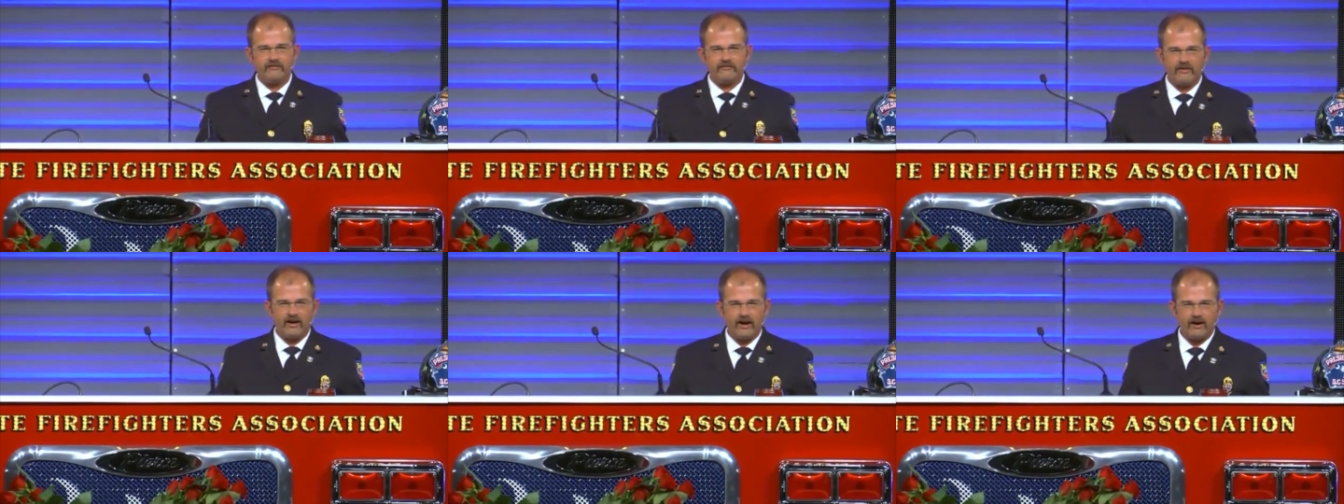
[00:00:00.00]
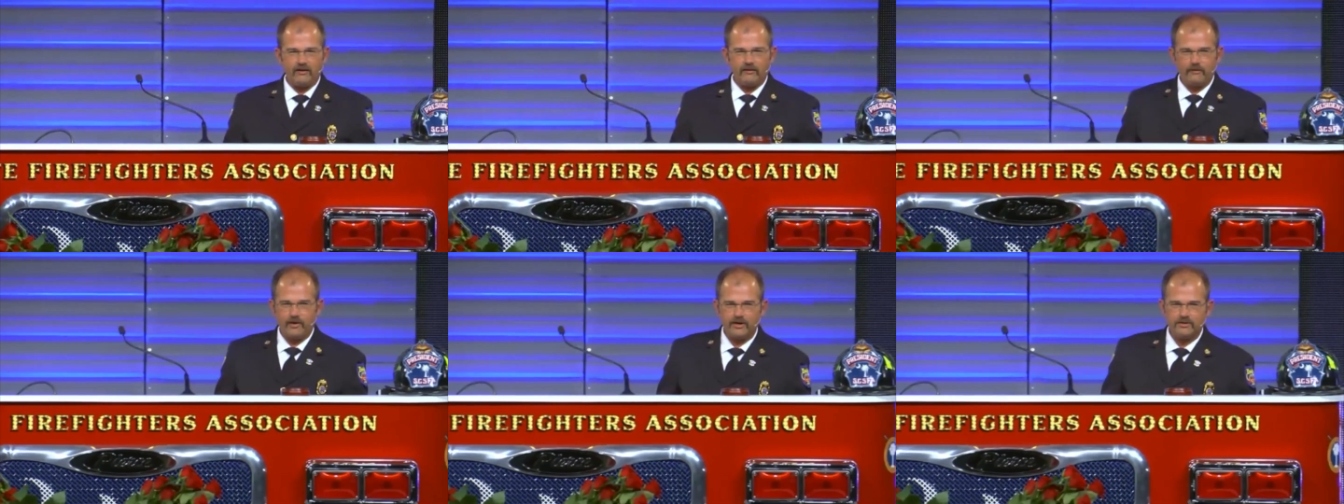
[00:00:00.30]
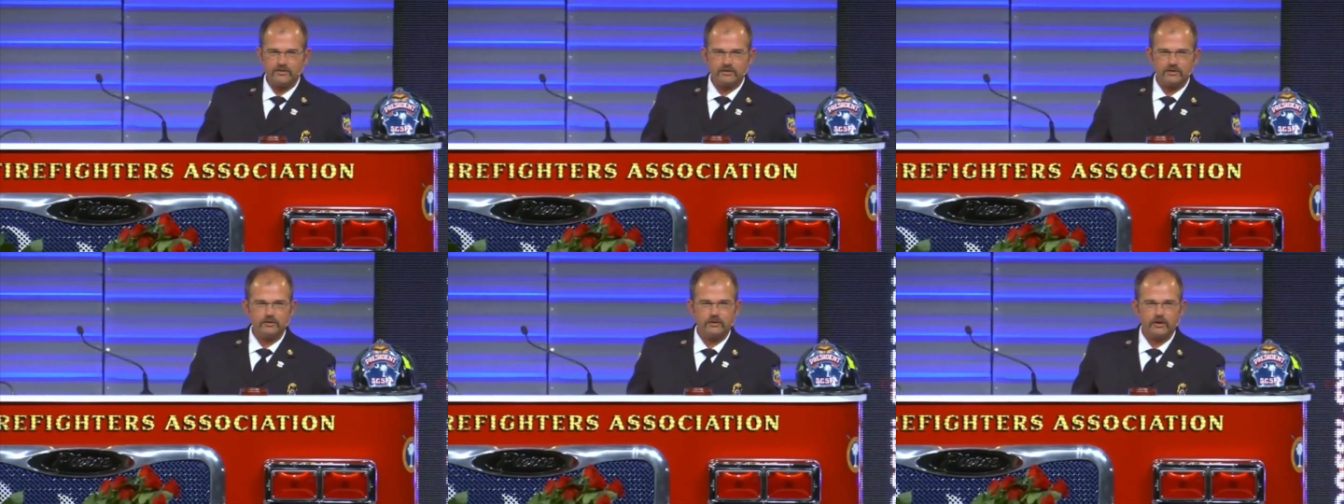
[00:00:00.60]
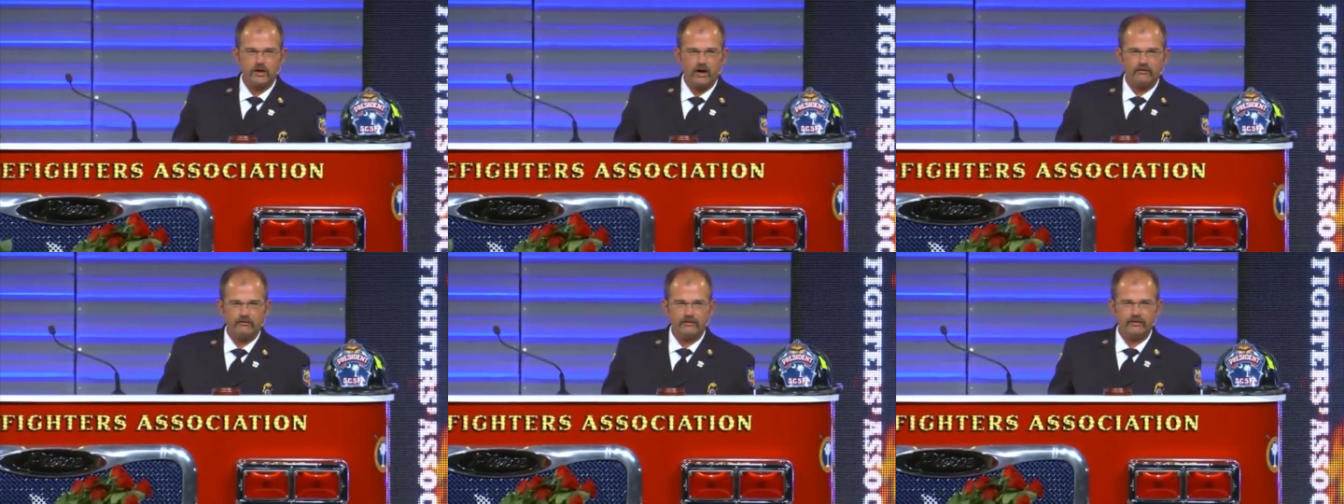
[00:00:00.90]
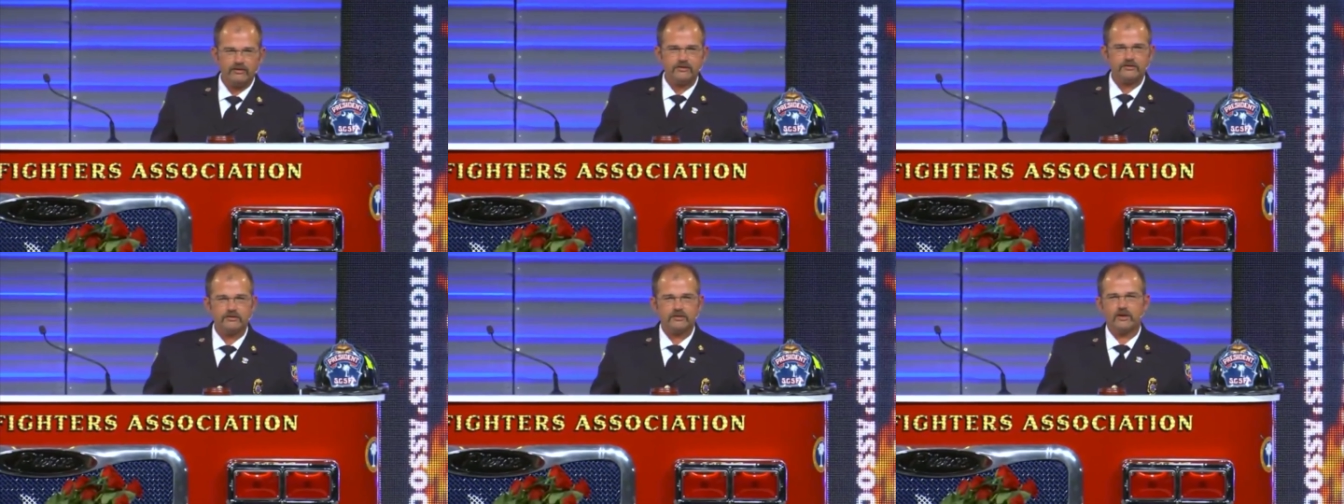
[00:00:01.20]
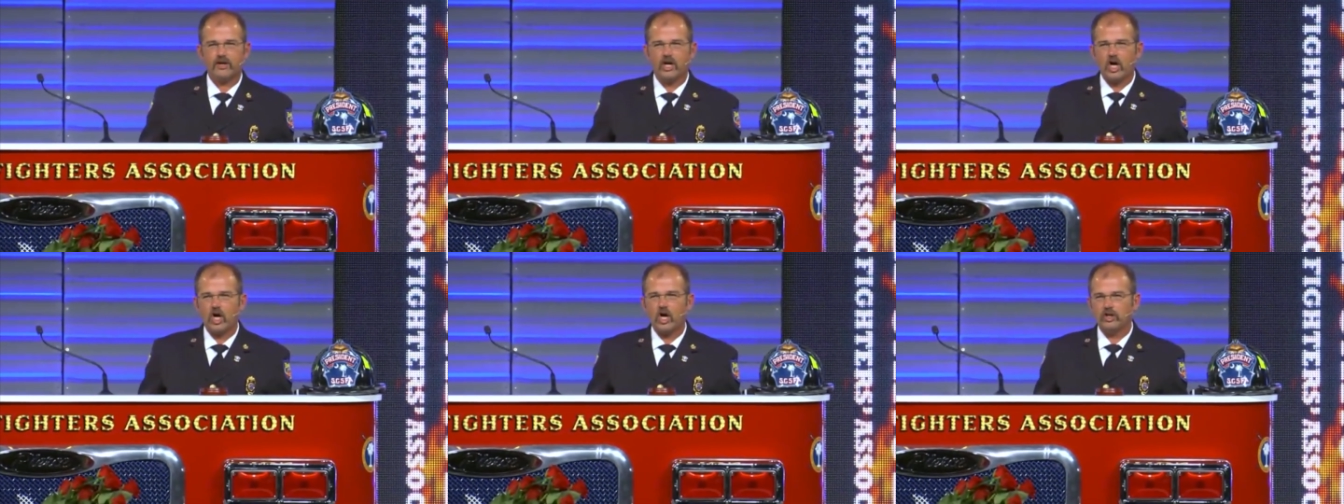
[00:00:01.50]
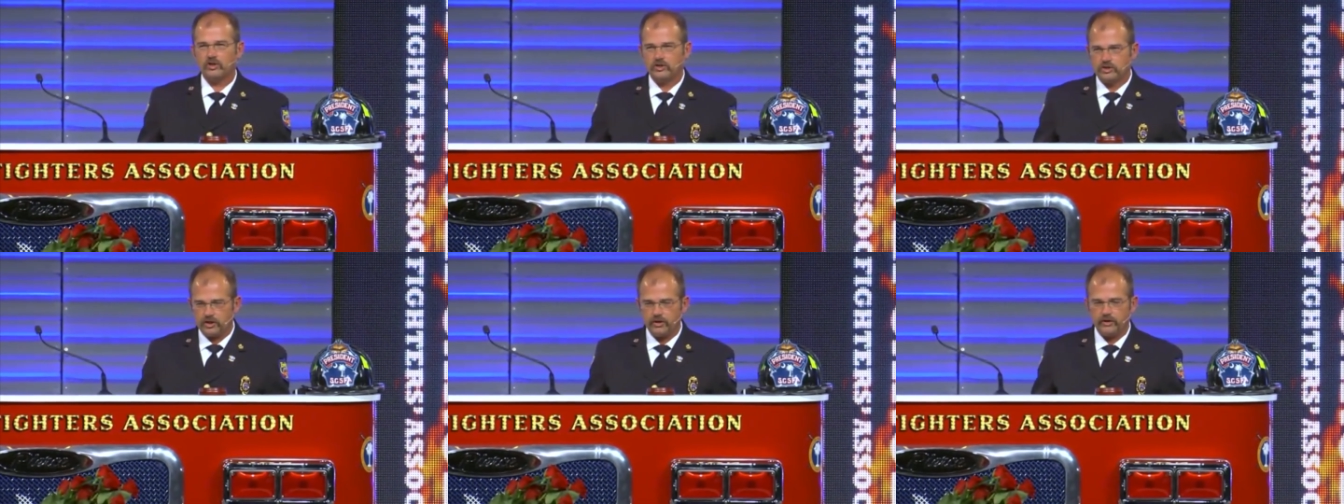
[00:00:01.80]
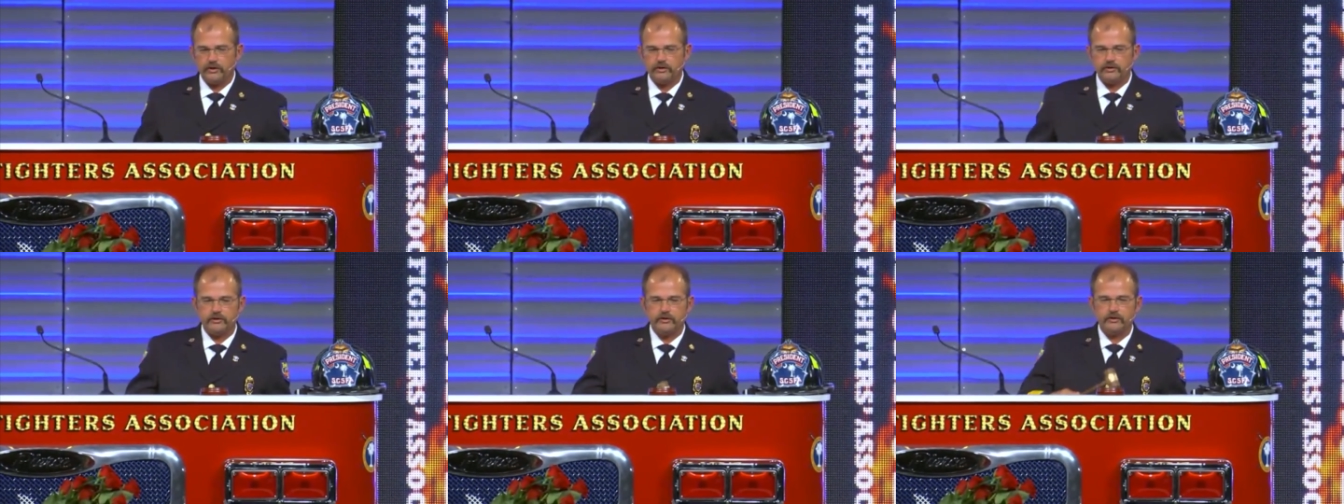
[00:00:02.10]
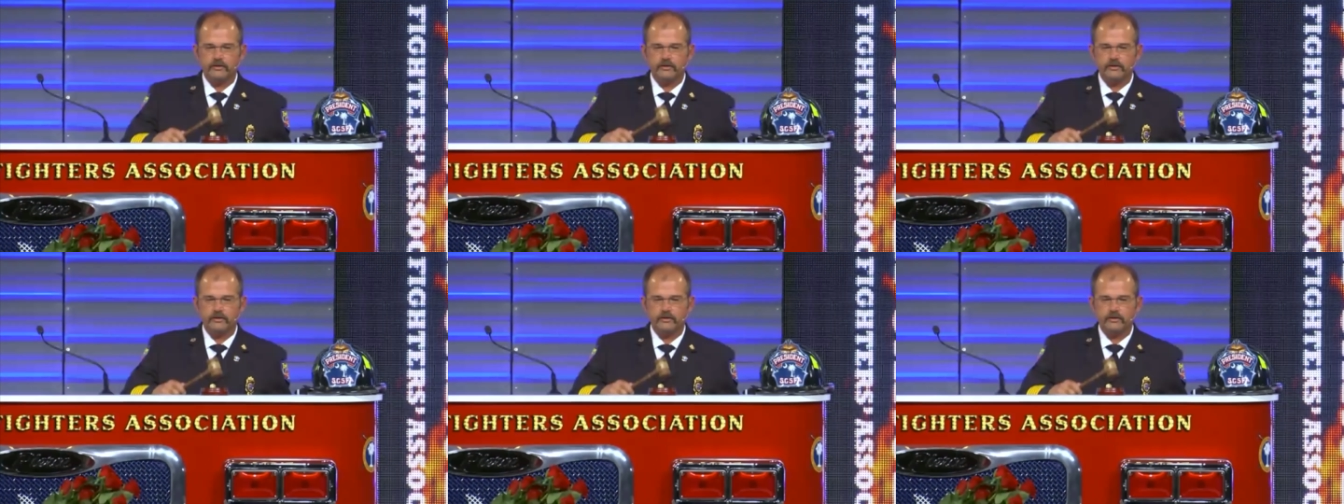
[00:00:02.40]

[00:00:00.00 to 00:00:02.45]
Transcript: Fire Rescue Conference adjourned.